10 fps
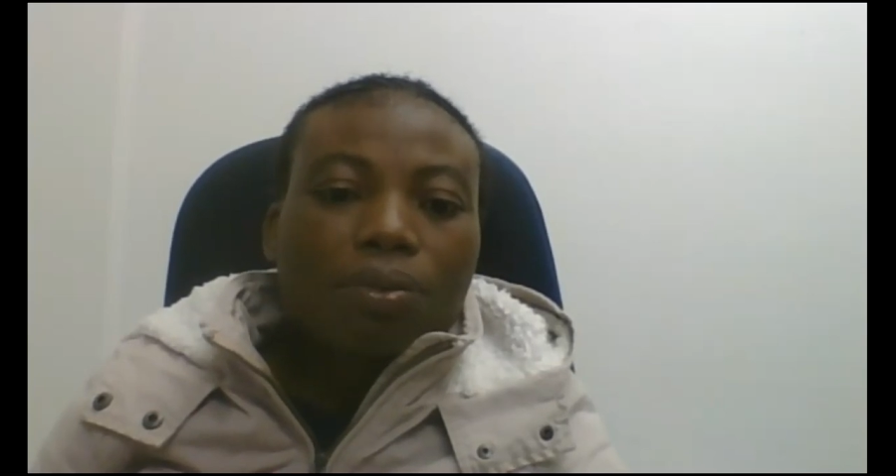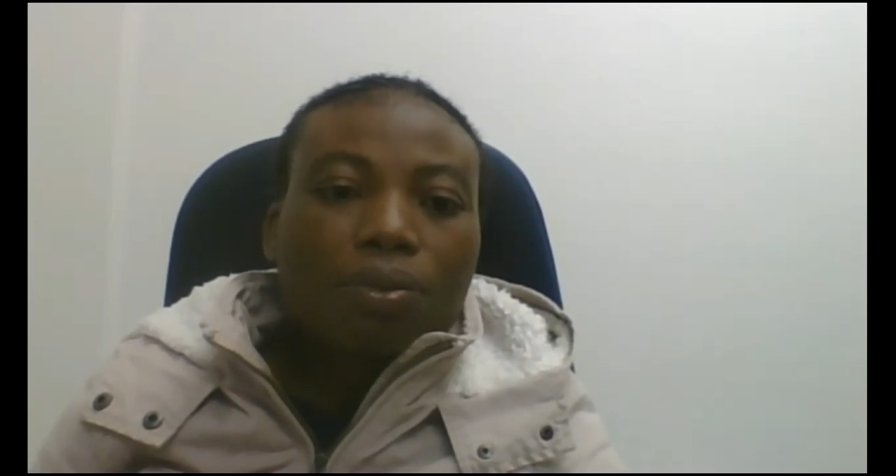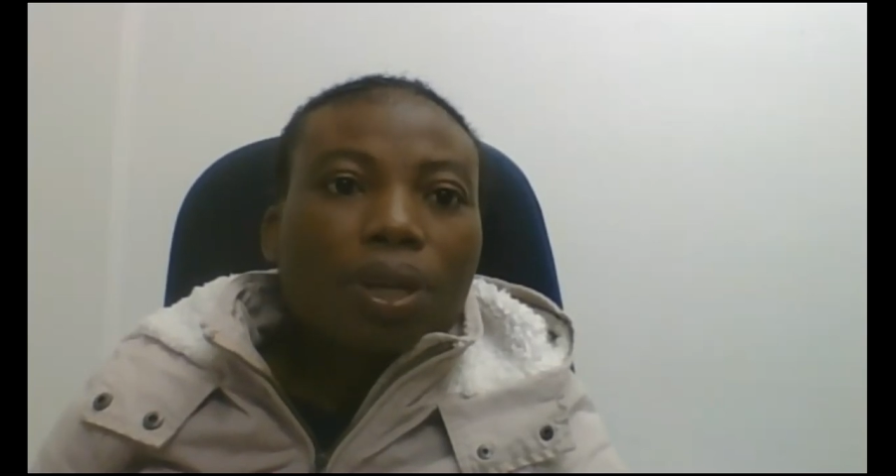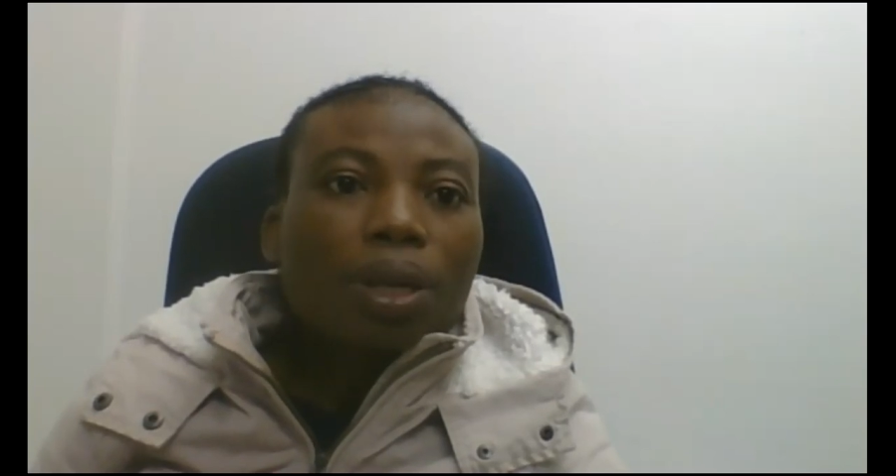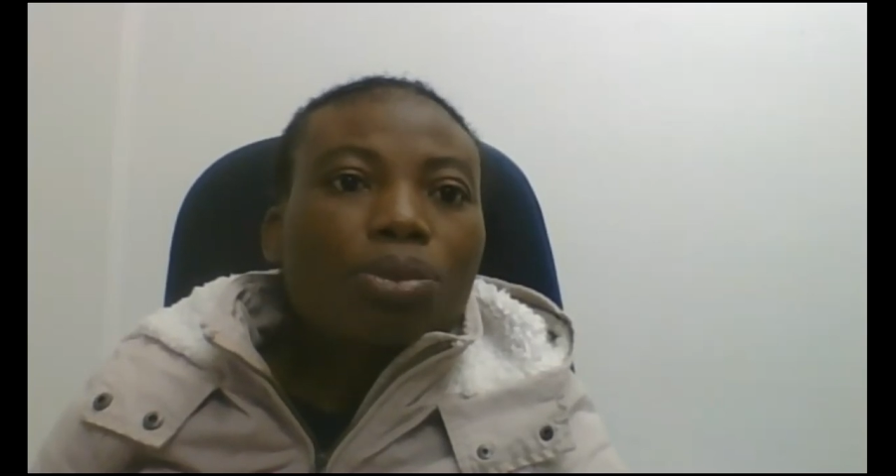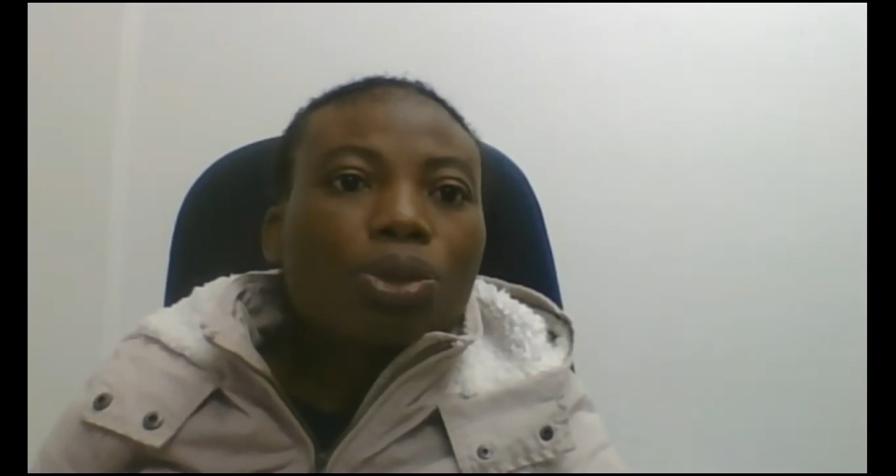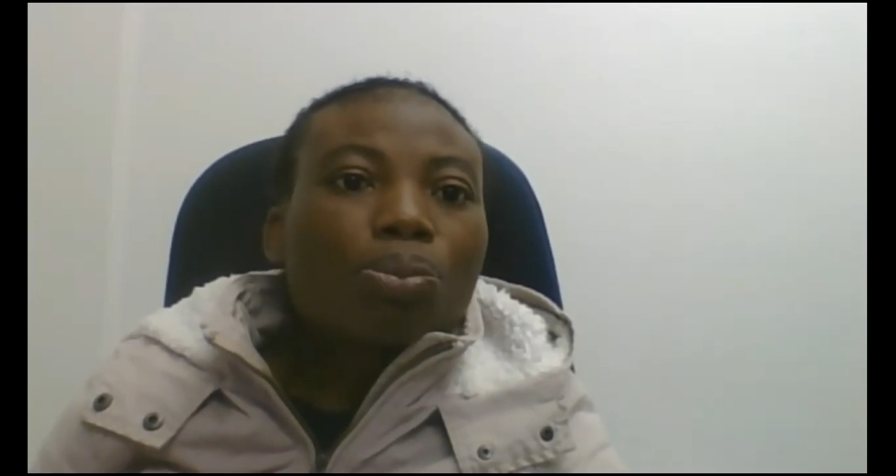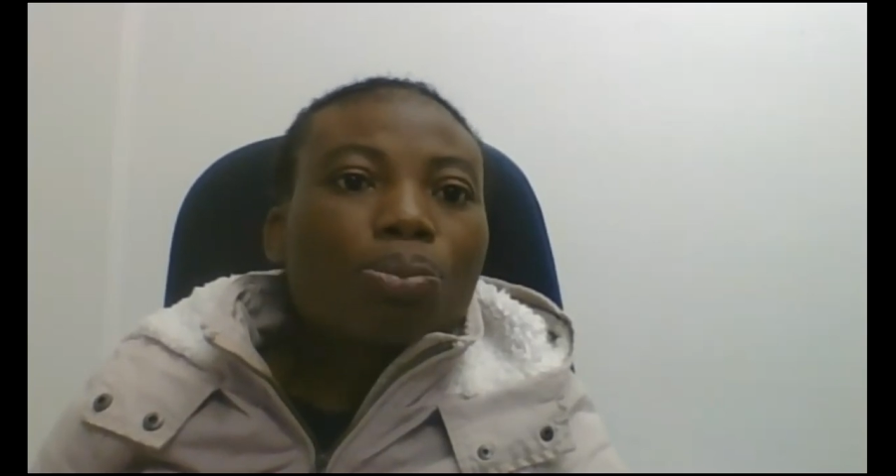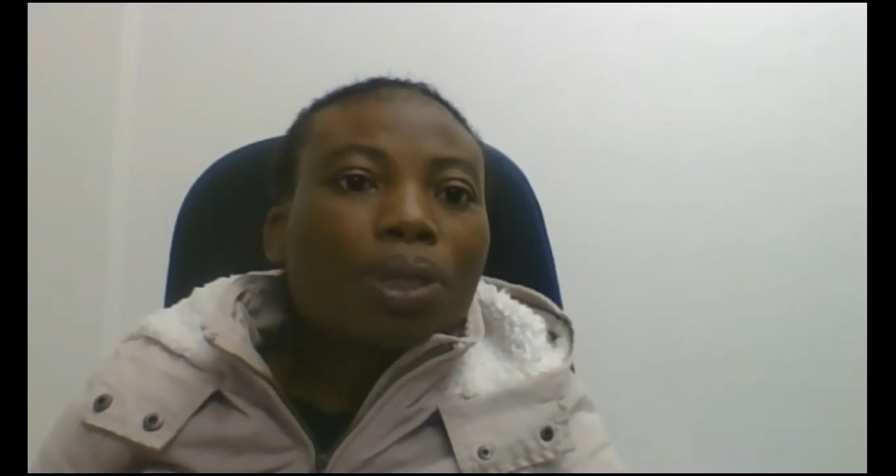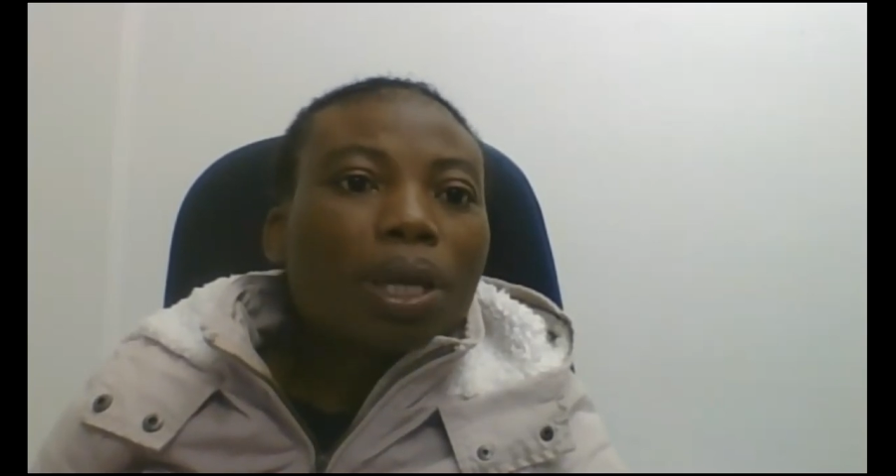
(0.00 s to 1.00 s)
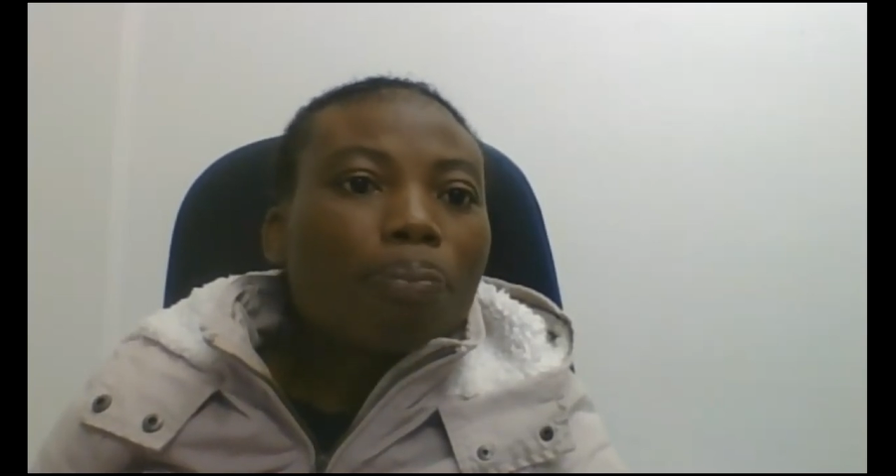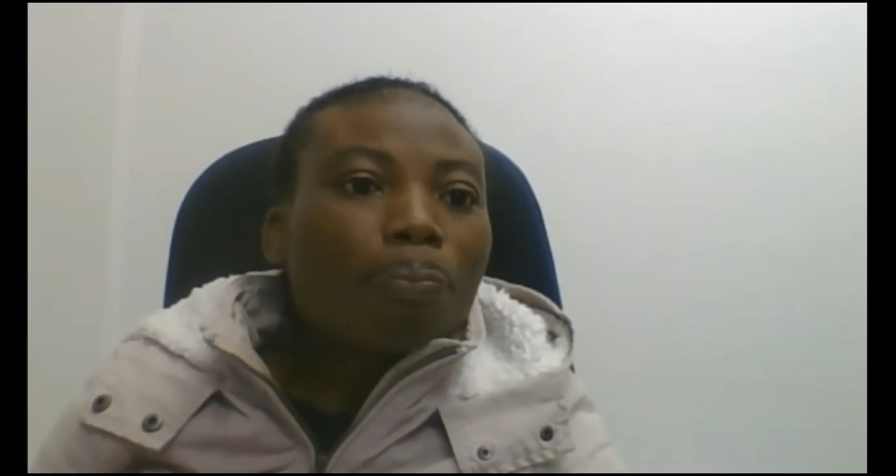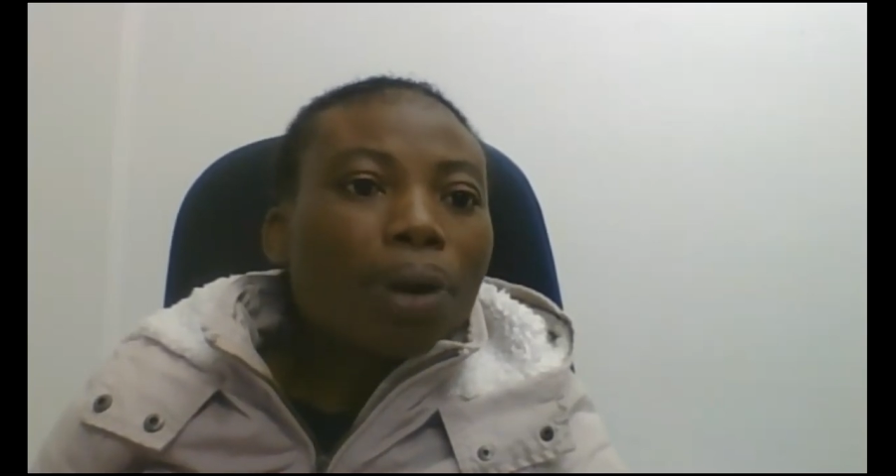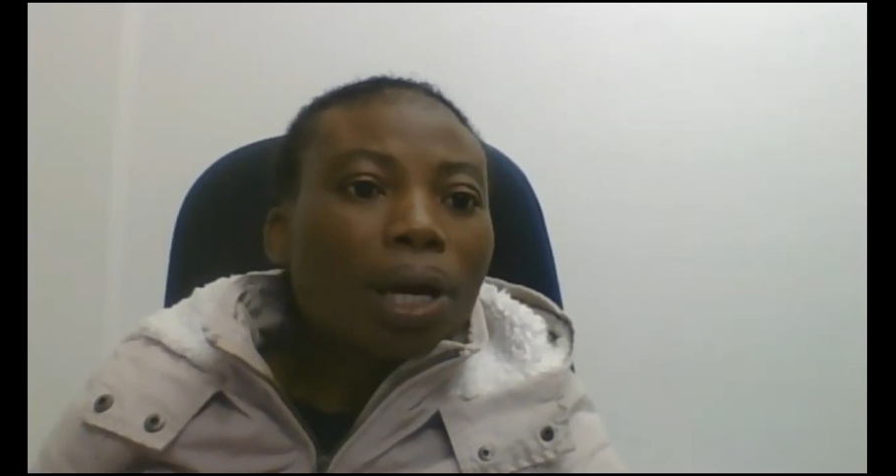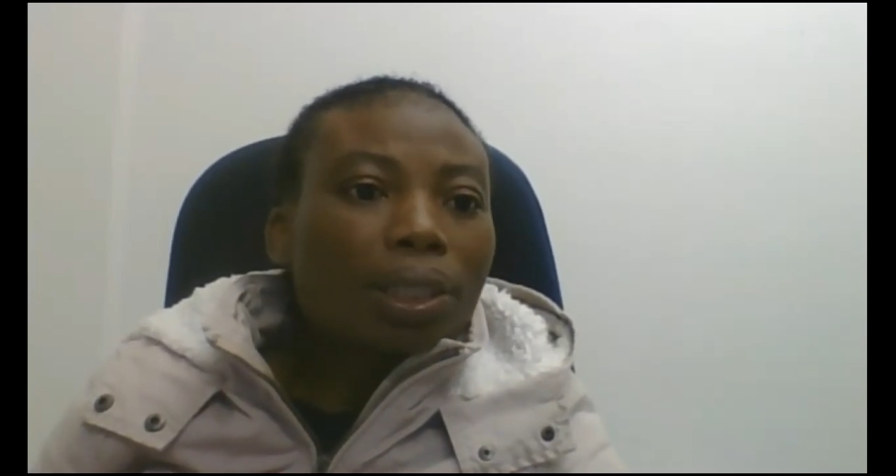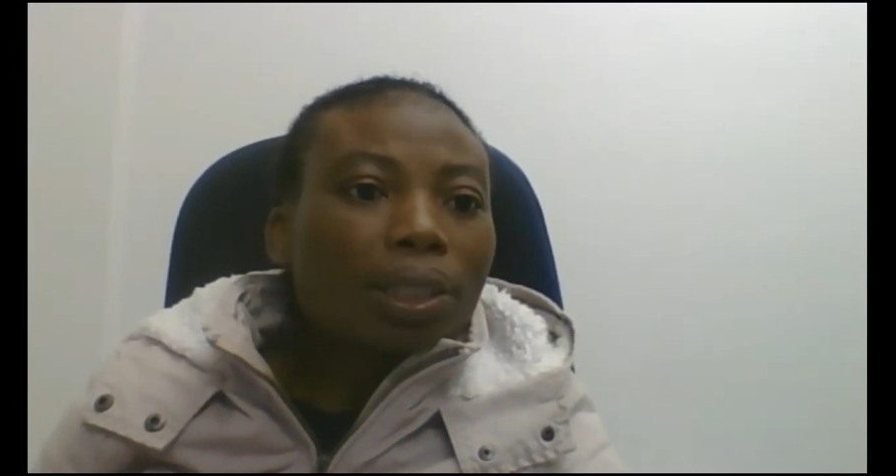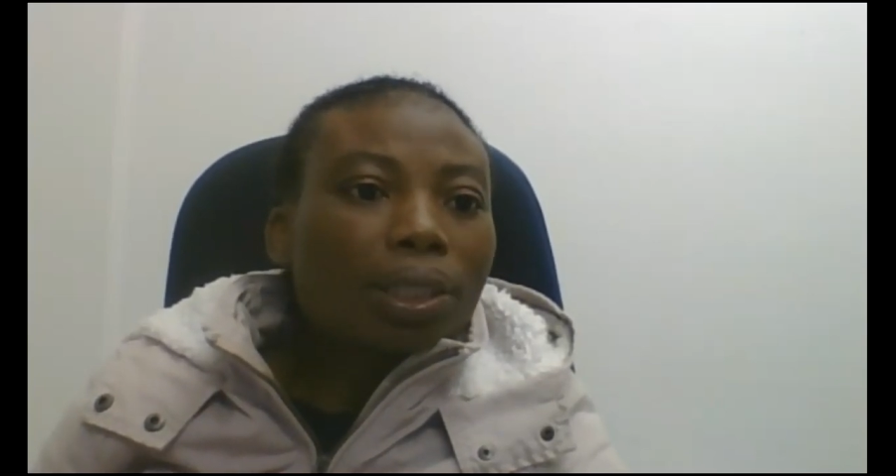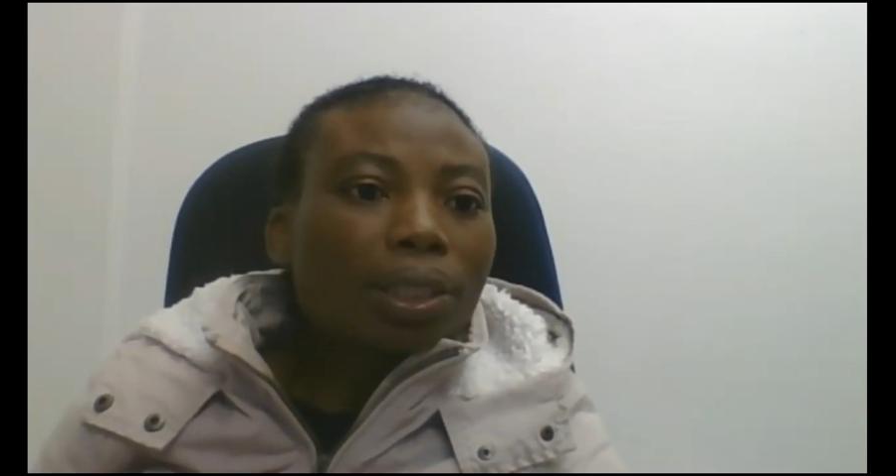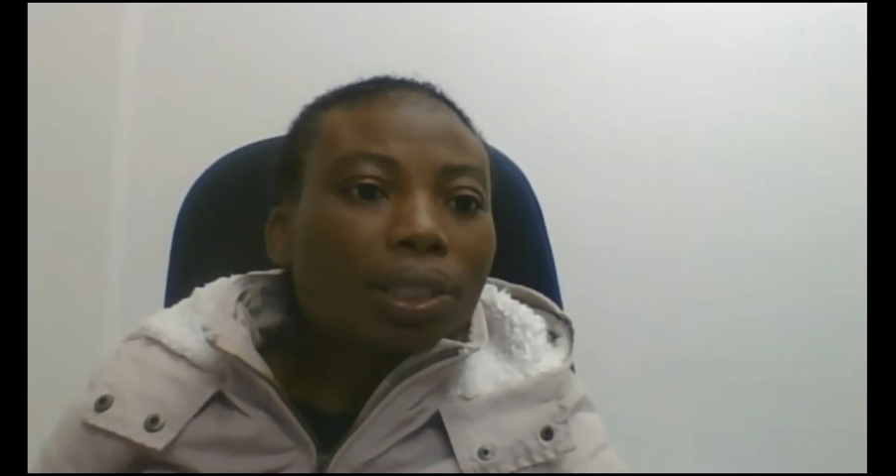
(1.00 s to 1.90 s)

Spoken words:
for them to be a part.